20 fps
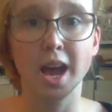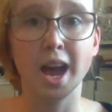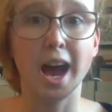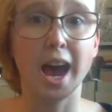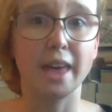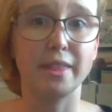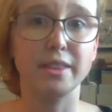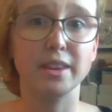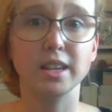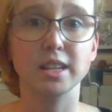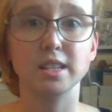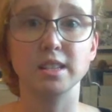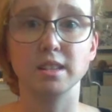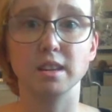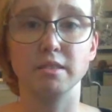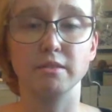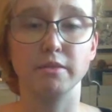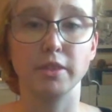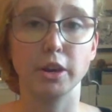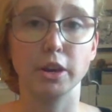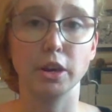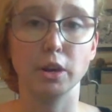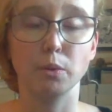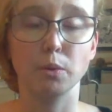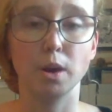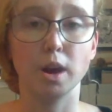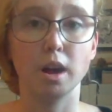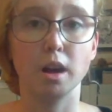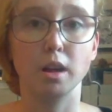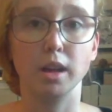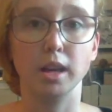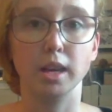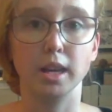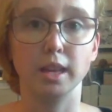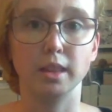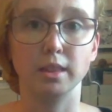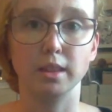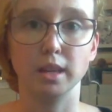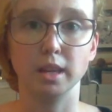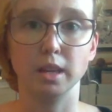I think it's done very well, and I
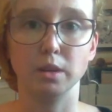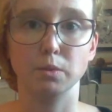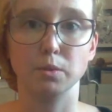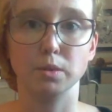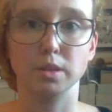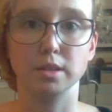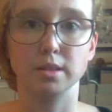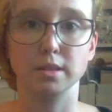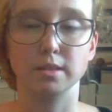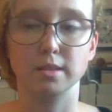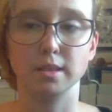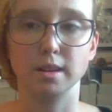think it was,